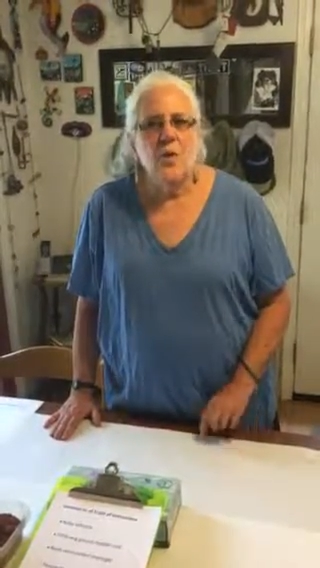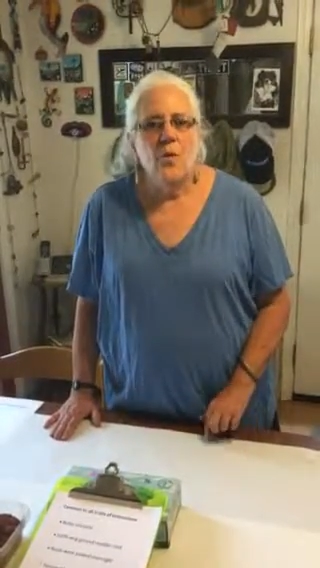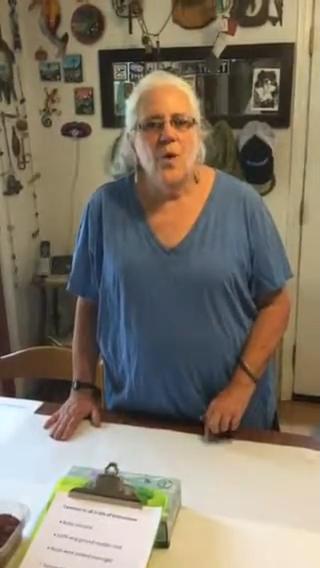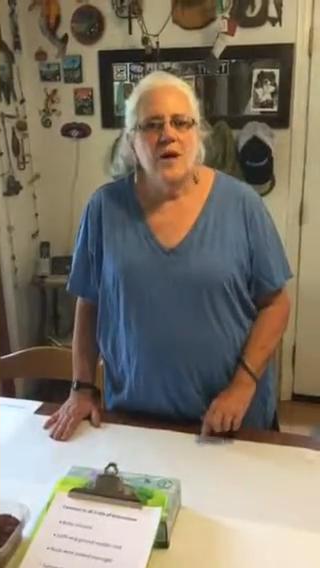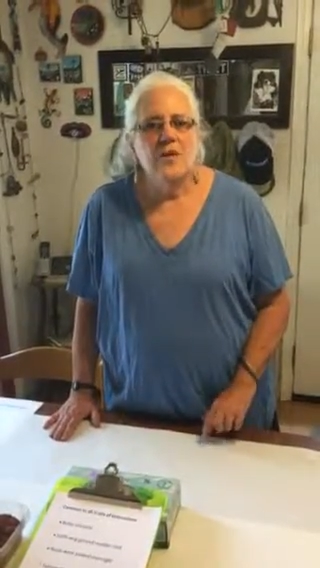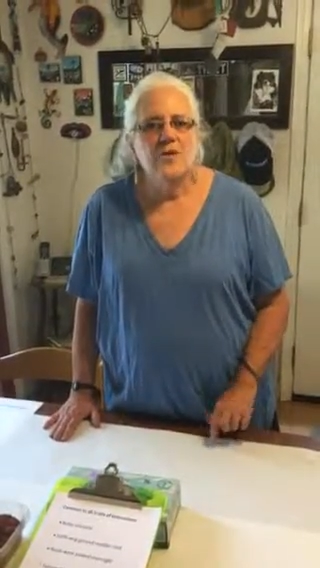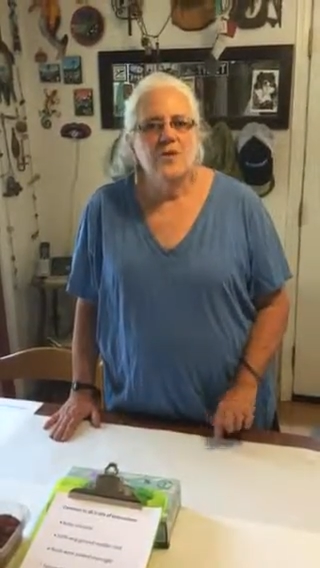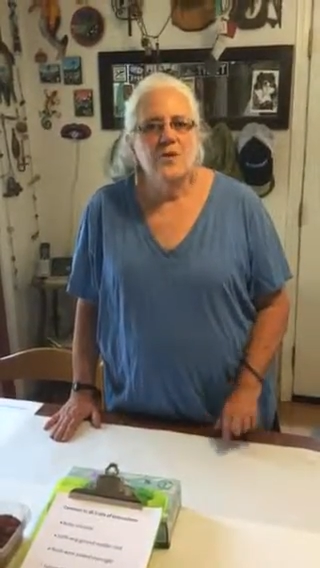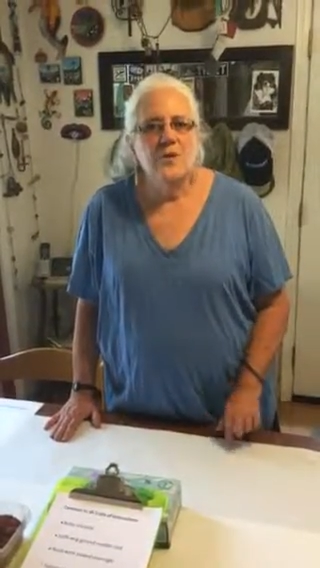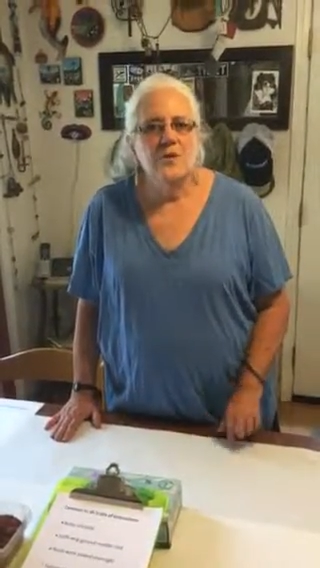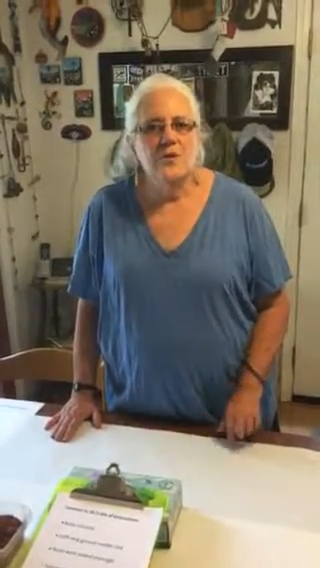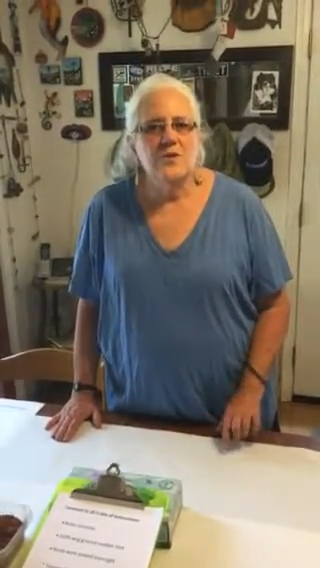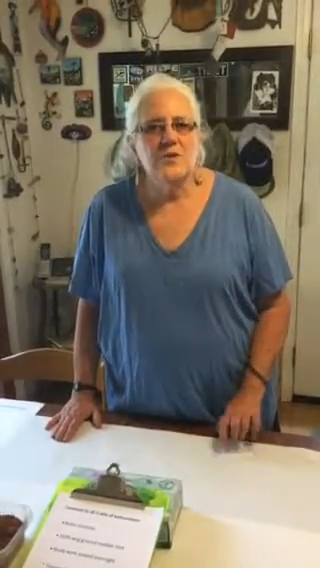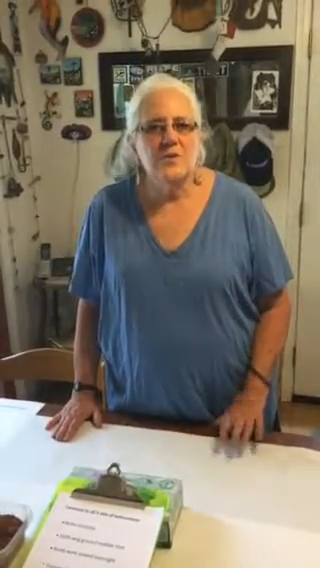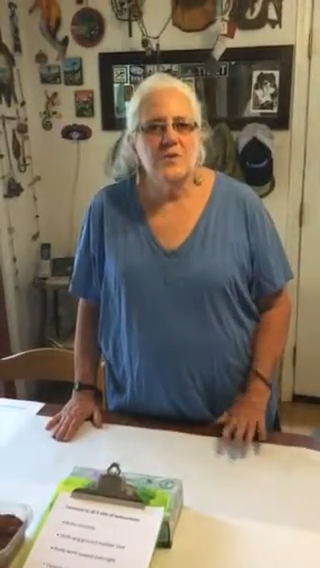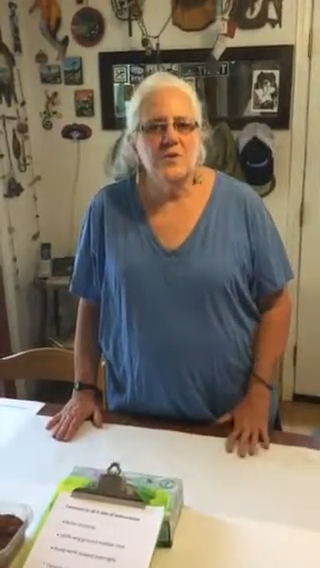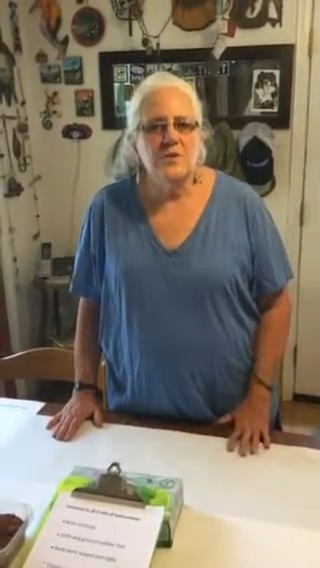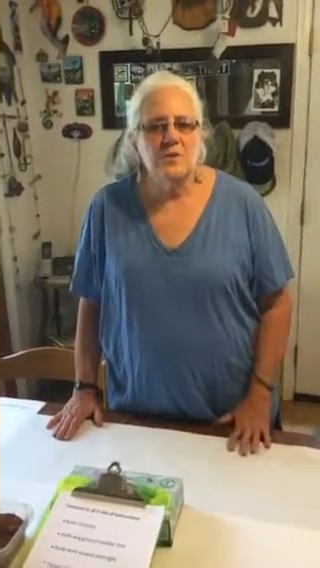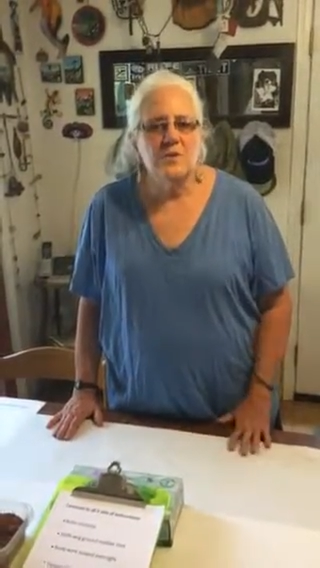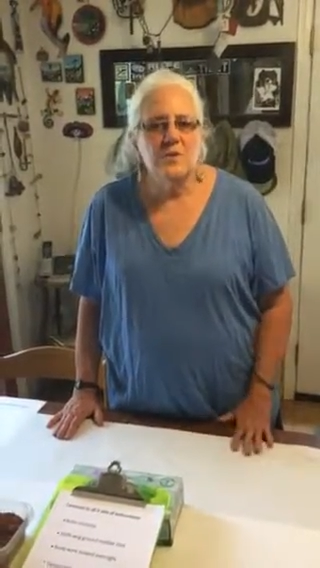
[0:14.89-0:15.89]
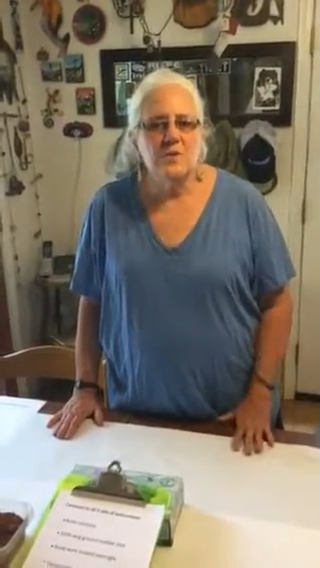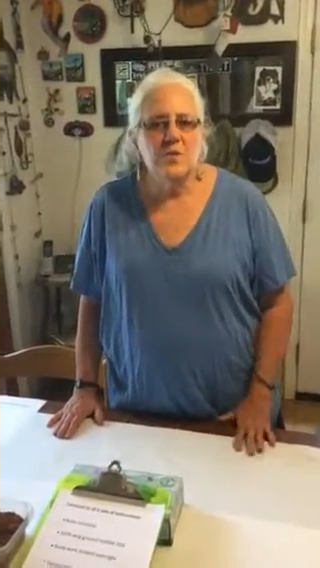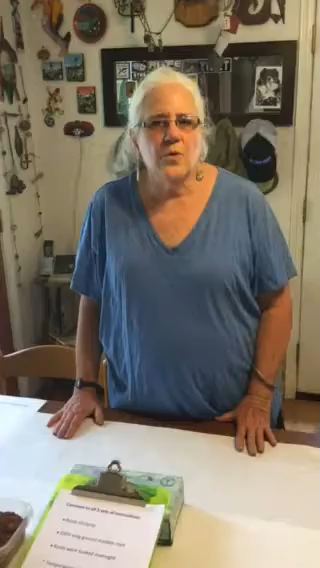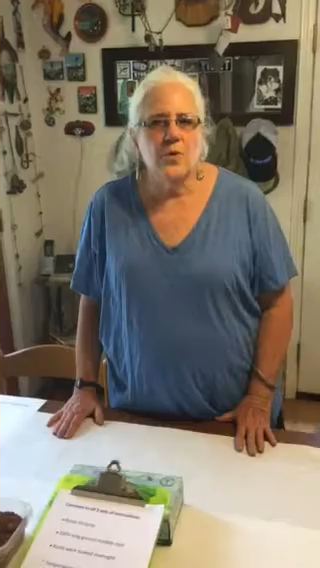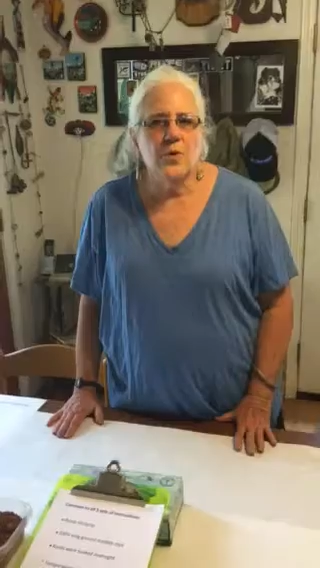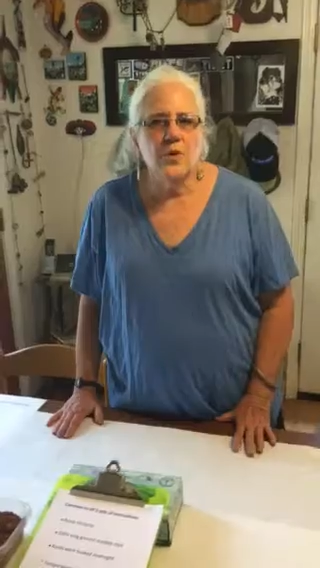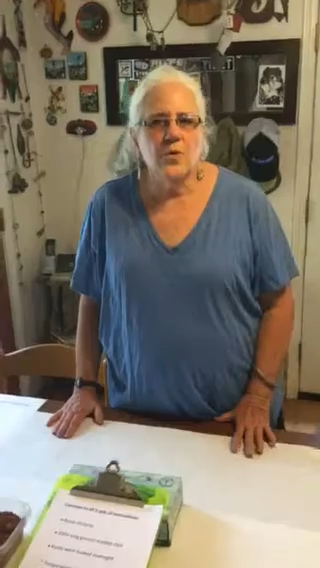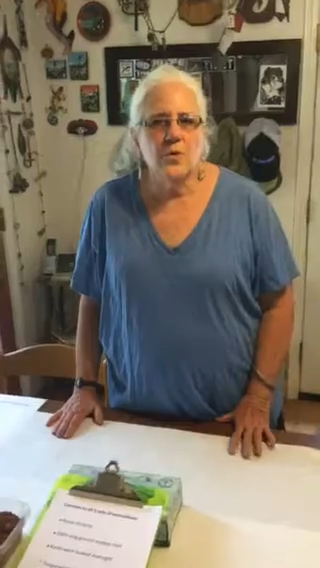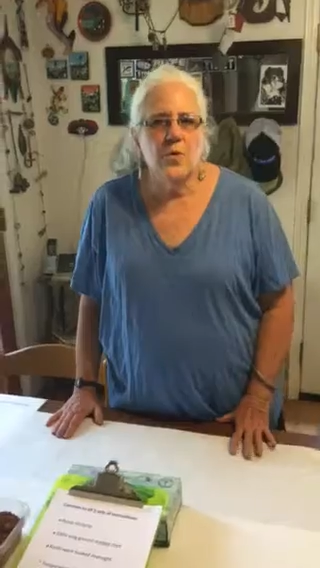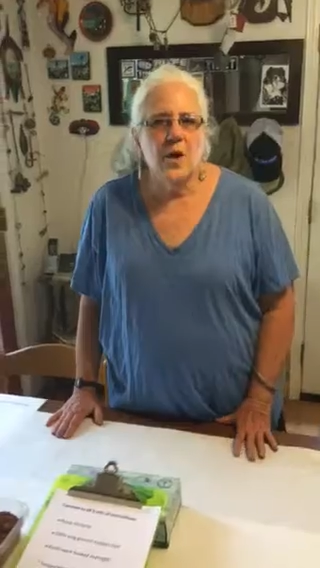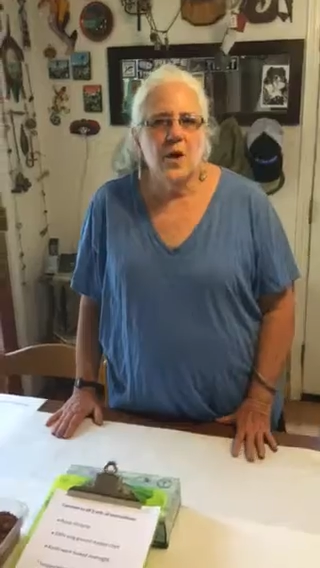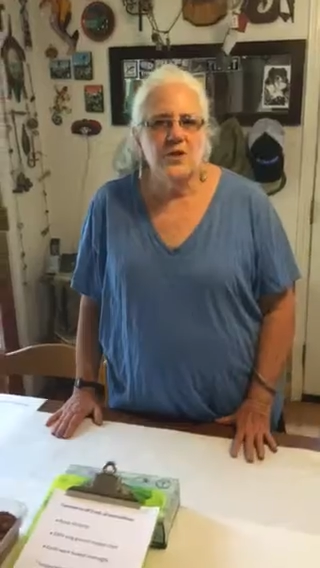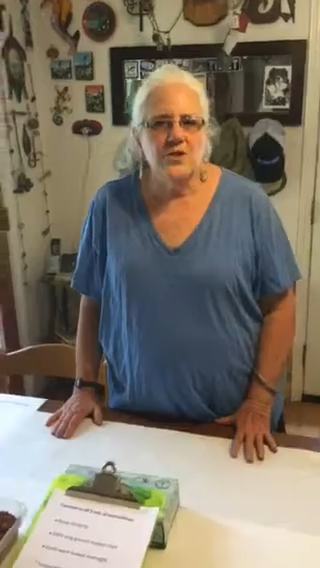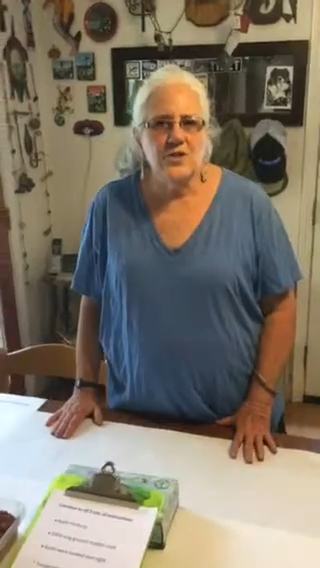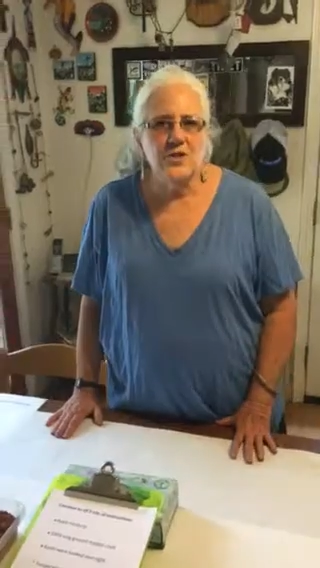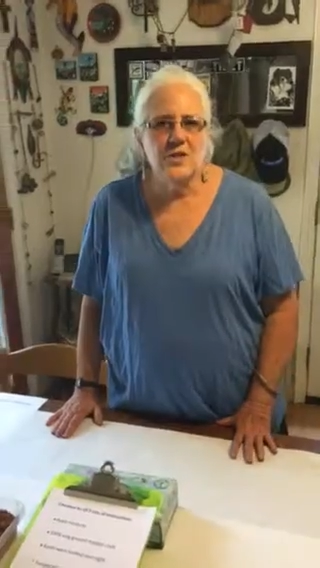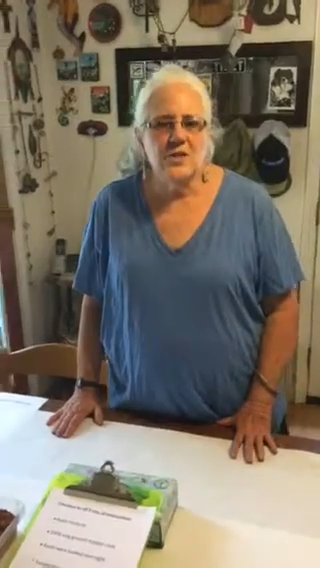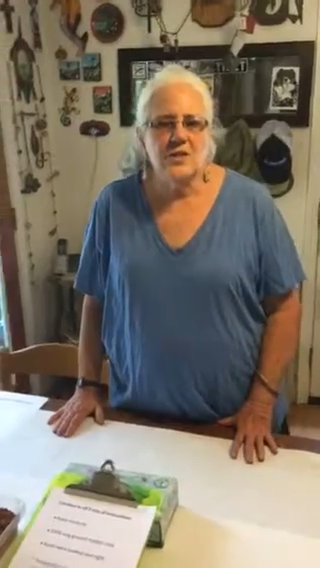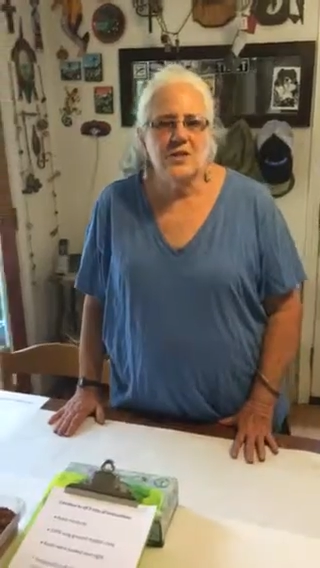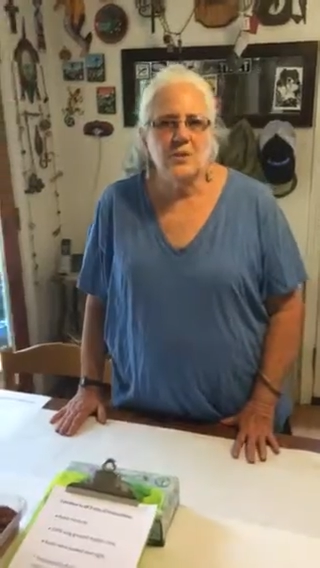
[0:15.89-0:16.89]
watch those first before you
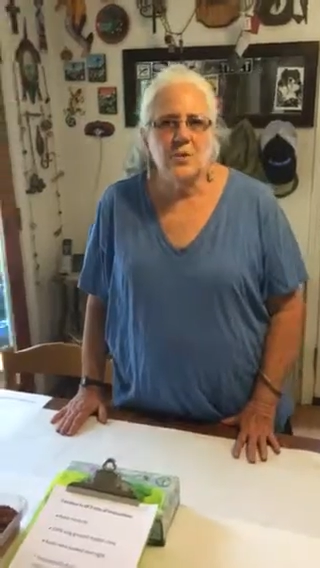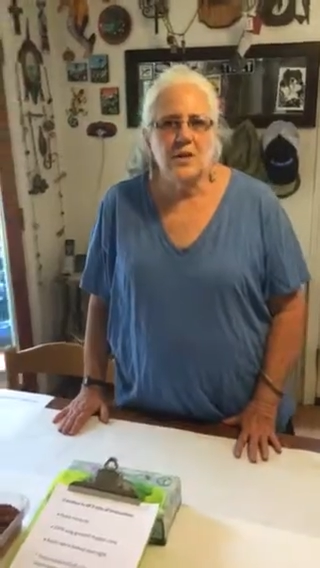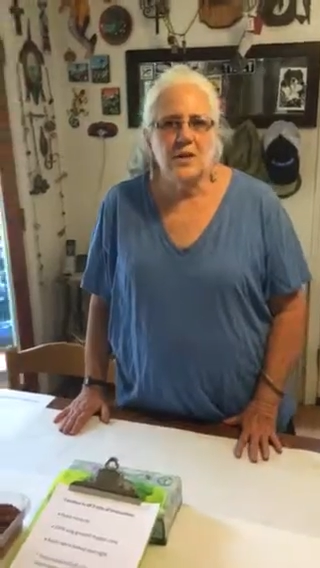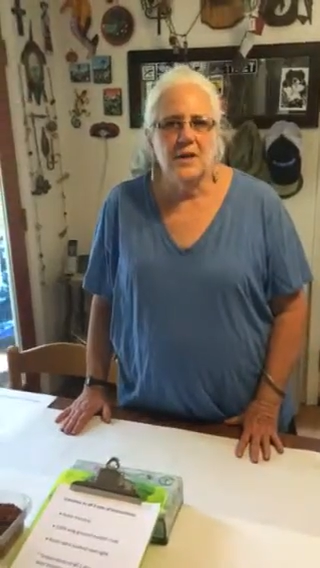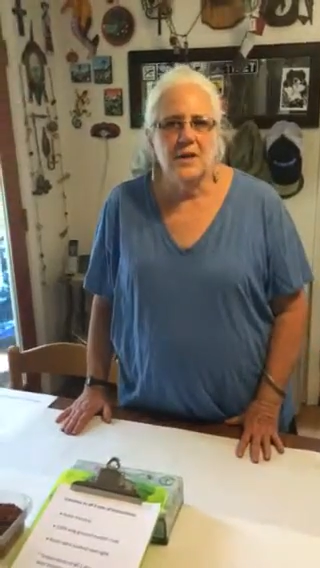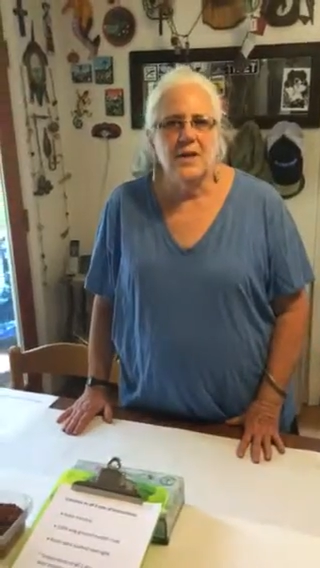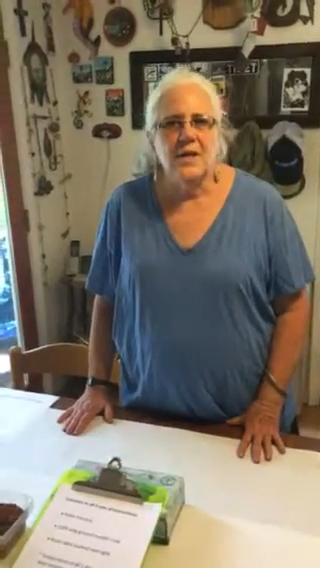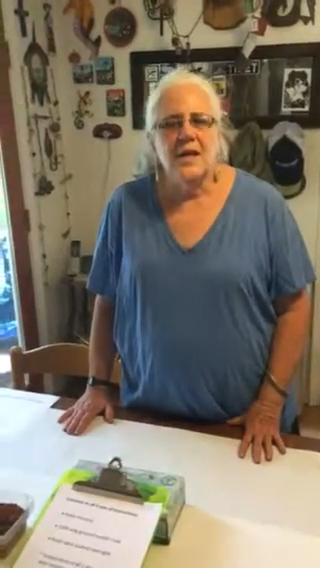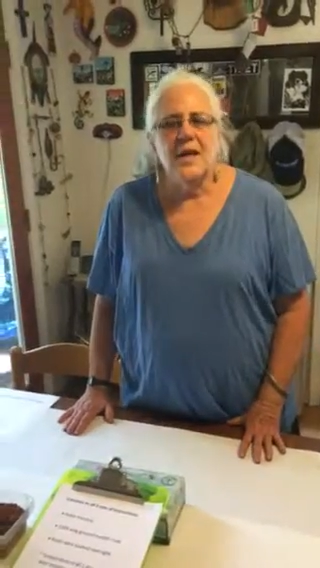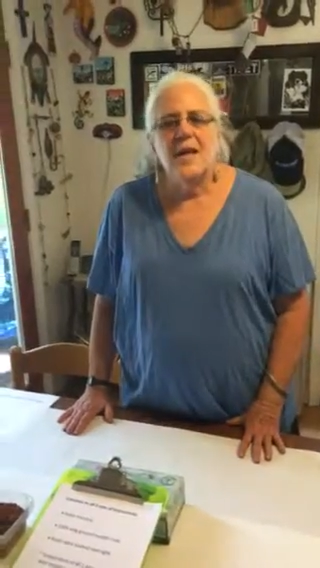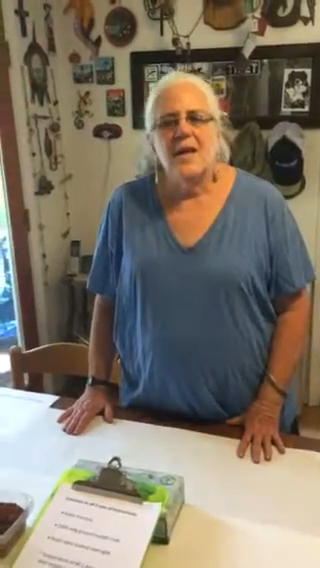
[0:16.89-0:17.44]
watch this one